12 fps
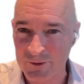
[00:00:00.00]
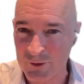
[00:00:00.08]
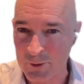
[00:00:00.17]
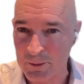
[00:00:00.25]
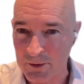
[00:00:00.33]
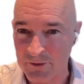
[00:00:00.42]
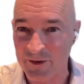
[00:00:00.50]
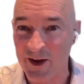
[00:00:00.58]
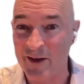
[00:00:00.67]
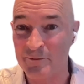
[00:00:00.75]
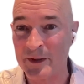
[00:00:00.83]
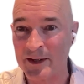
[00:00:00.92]

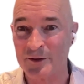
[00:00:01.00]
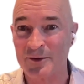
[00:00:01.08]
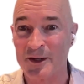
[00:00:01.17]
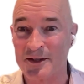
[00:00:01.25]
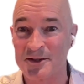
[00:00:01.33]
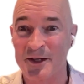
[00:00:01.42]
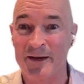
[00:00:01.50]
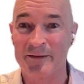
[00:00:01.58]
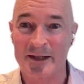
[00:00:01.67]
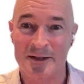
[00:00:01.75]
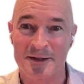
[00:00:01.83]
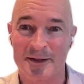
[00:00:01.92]
$2.5 billion
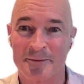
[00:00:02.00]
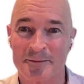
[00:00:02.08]
savings